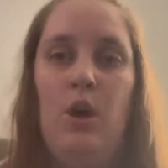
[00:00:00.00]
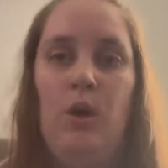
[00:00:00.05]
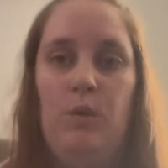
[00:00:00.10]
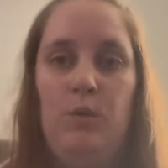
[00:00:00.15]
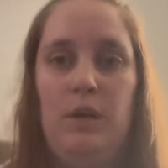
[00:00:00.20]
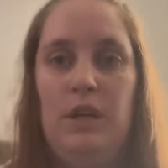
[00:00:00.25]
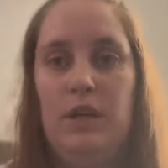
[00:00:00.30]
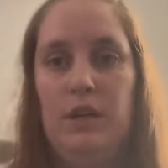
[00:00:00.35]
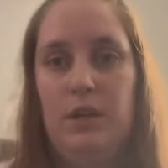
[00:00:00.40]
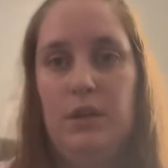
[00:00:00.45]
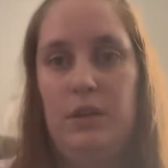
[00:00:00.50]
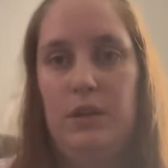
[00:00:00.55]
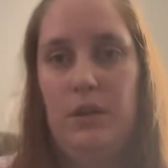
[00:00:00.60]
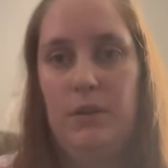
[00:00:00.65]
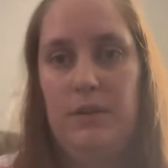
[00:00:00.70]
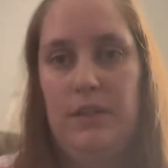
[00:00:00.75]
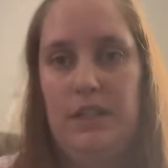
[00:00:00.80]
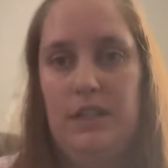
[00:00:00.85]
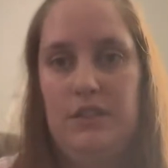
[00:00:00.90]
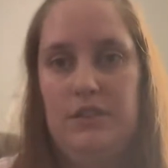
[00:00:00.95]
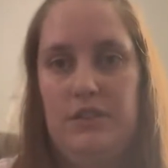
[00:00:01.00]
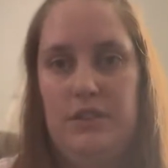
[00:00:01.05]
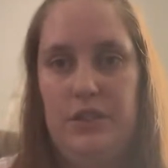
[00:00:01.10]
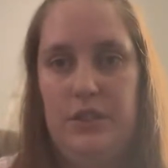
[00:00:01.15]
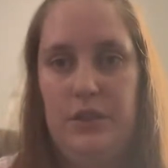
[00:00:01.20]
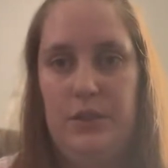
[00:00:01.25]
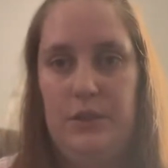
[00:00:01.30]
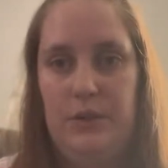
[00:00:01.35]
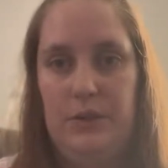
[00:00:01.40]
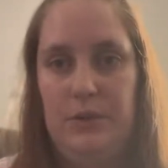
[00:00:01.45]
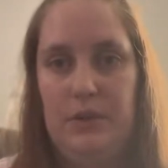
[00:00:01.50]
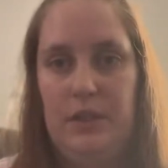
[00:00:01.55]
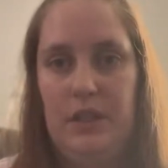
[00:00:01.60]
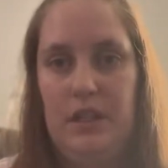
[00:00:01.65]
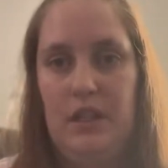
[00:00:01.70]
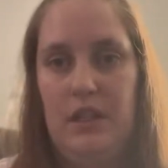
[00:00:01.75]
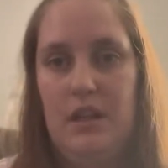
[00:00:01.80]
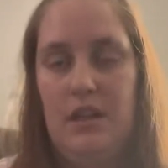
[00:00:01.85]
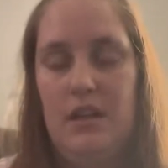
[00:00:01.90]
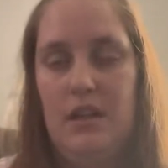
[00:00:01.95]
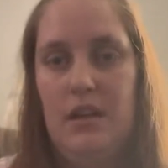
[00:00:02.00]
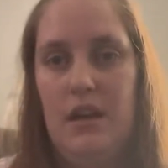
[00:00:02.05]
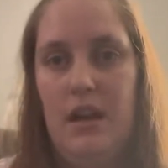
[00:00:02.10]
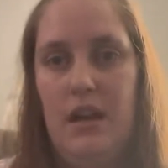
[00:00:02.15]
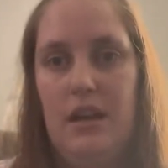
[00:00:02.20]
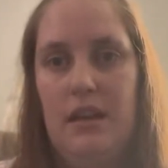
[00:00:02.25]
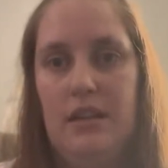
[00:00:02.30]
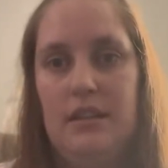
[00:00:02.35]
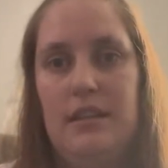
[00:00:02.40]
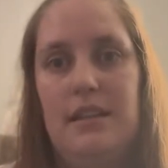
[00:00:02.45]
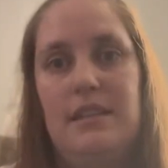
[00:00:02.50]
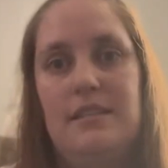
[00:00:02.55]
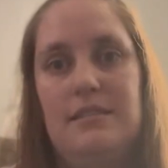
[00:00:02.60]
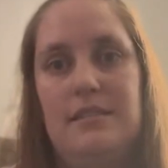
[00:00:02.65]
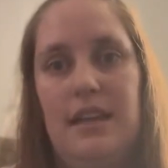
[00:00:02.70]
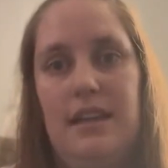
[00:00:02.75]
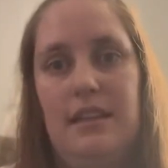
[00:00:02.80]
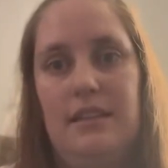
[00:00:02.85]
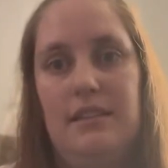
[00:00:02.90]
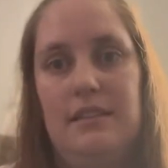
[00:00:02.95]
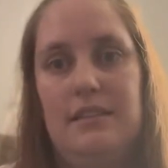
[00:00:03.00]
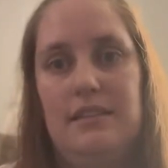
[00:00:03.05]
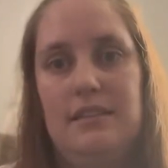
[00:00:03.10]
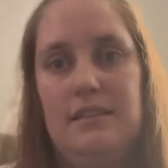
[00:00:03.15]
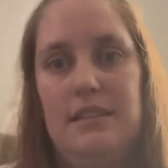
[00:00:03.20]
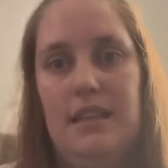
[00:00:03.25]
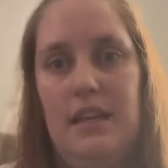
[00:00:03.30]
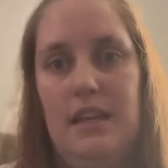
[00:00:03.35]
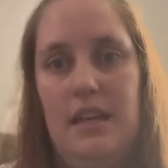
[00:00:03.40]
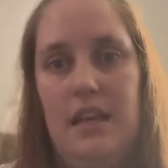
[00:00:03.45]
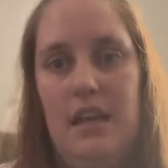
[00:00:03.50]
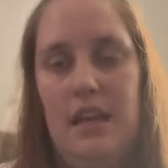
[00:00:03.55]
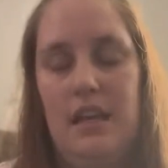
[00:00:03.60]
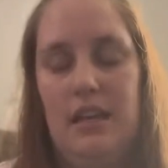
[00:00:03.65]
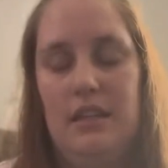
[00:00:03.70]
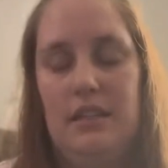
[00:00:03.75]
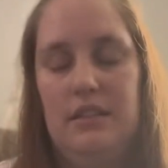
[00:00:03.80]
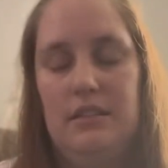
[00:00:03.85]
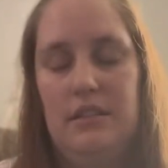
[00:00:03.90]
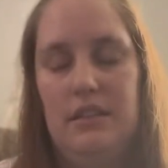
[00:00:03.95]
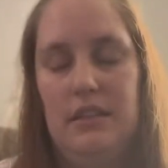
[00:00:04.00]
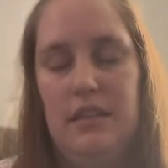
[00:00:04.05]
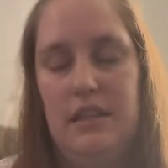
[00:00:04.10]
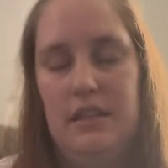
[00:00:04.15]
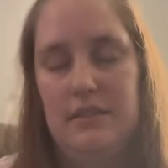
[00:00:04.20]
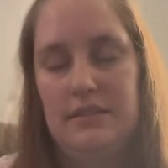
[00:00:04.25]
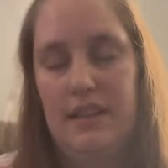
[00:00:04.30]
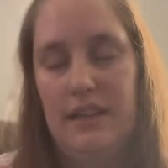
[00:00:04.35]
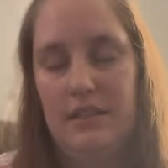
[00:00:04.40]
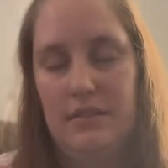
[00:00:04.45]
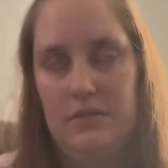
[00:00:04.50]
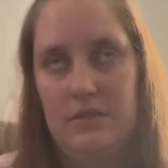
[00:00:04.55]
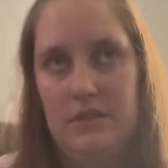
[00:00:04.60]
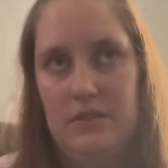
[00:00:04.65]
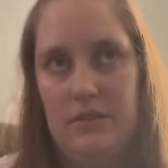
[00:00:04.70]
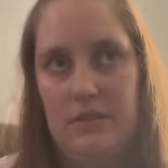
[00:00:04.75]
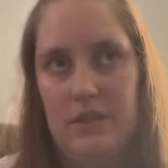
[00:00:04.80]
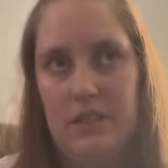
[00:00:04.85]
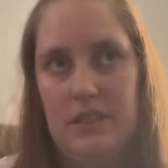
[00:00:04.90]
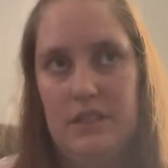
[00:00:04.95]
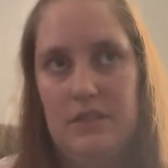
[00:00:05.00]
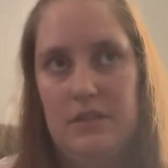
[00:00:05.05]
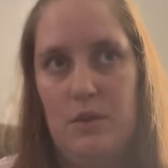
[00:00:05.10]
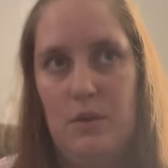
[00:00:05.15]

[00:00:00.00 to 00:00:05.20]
We are going to Kings Island and the Kings Island Resort,